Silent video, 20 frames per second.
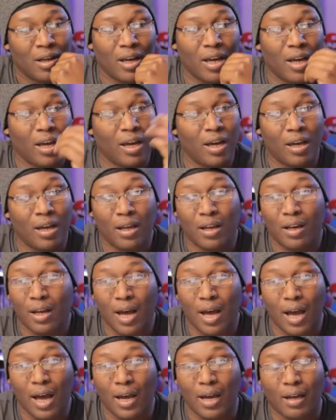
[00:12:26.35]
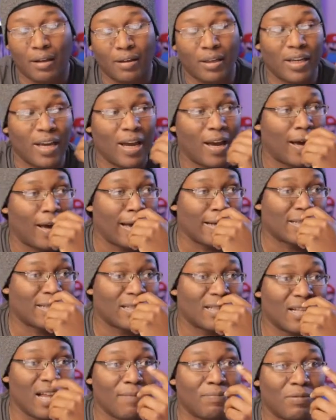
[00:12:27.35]
And I, yeah, I
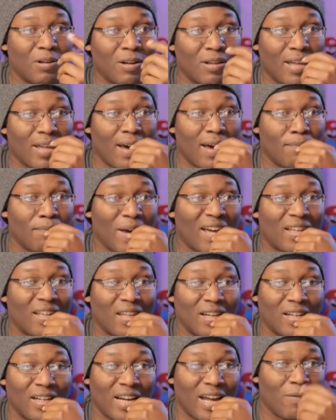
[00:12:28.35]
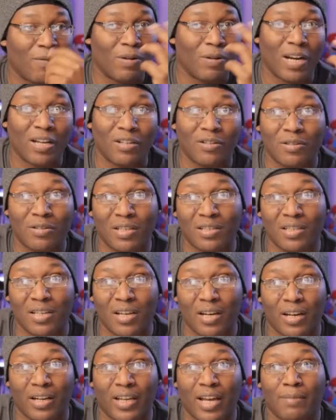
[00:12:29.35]
slept on that back in the day when I used to
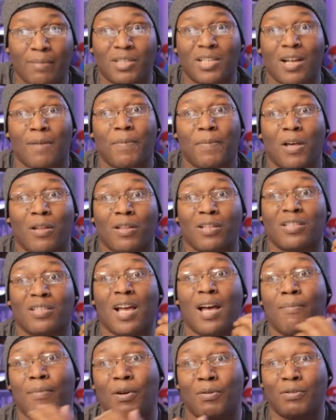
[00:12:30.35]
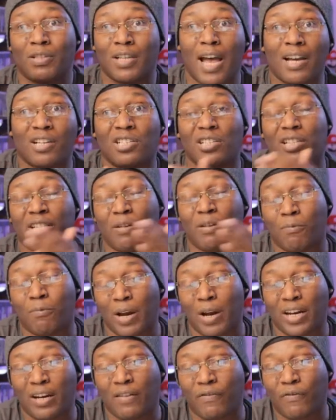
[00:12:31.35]
see it in GameStop all the time. I was actually
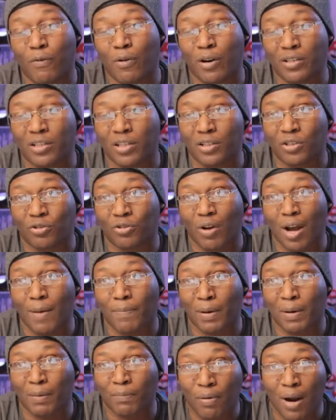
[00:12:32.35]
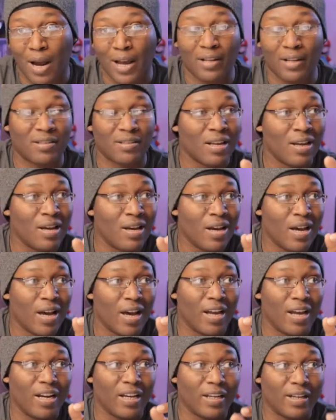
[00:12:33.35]
waiting for it to drop in price
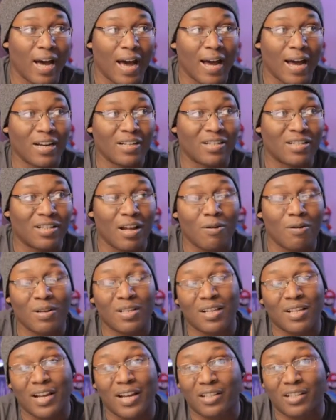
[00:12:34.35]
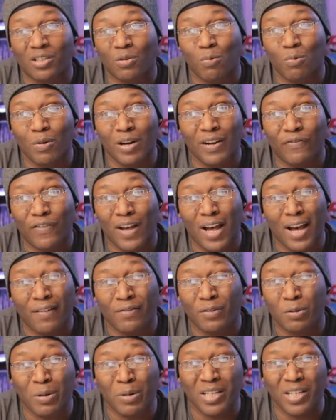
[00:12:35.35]
and it got as low as like
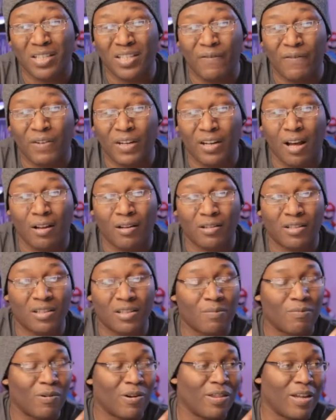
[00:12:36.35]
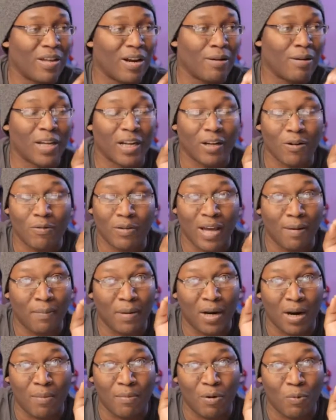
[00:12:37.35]
25, $27 somewhere in there. I'm like,
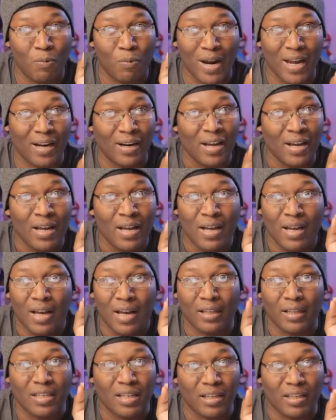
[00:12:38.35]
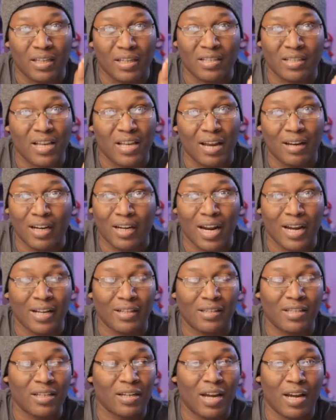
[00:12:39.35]
okay, man, I'm gonna wait until it gets down to
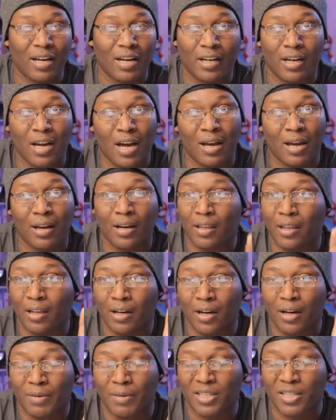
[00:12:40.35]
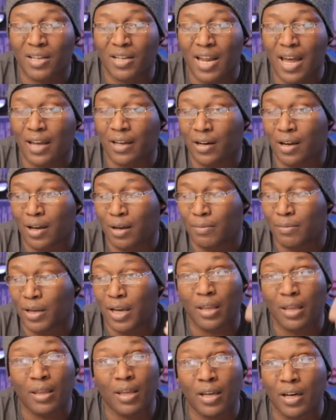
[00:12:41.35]
19.99 and then I'm gonna snag it
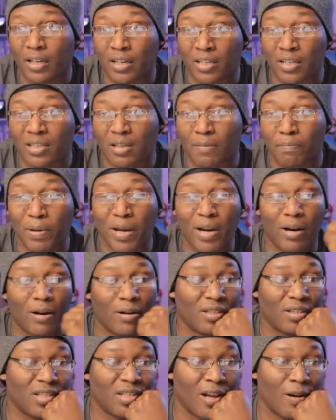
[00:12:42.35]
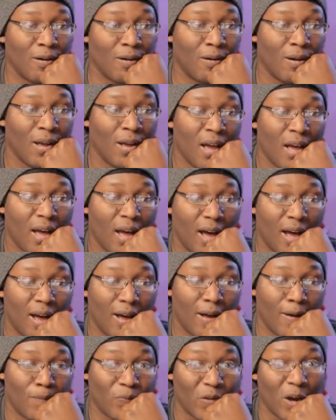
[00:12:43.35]
up. And then it disappeared. So,
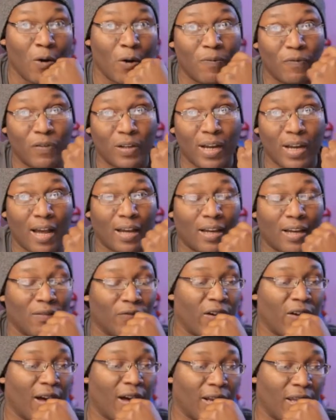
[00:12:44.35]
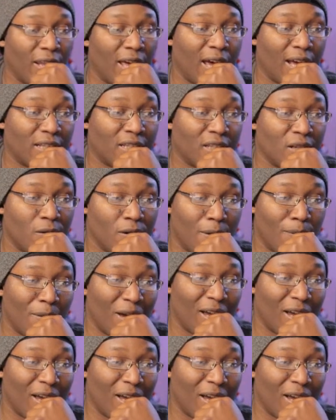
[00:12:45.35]
um, hopefully I can find that soon.